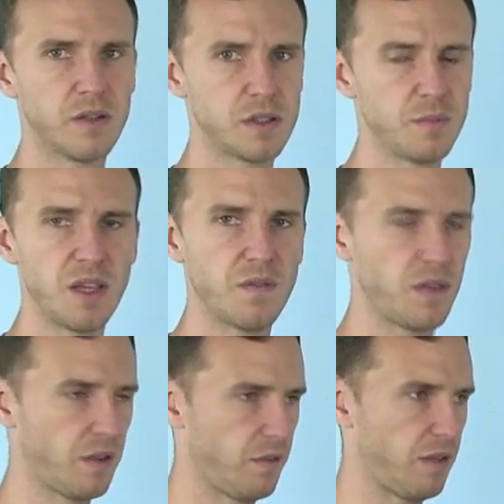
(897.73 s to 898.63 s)
and to me,
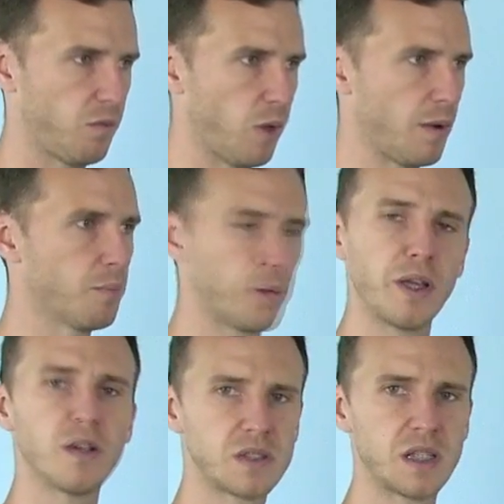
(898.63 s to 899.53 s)
if what
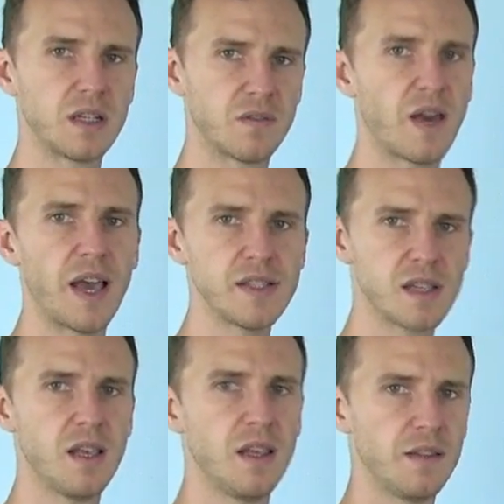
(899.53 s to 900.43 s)
Brio signifies,
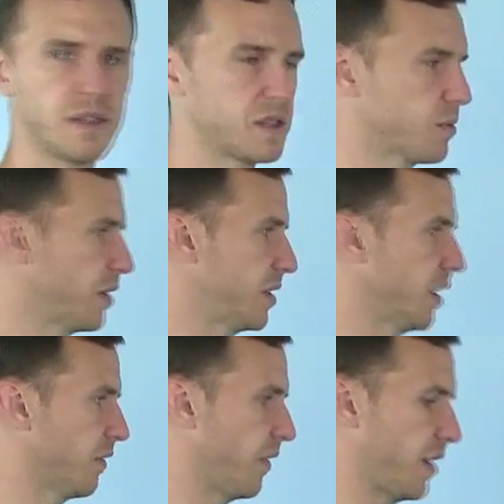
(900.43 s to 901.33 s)
this is what it
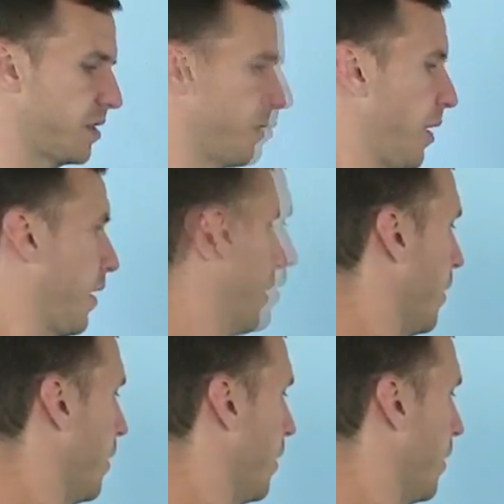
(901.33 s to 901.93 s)
signifies to me.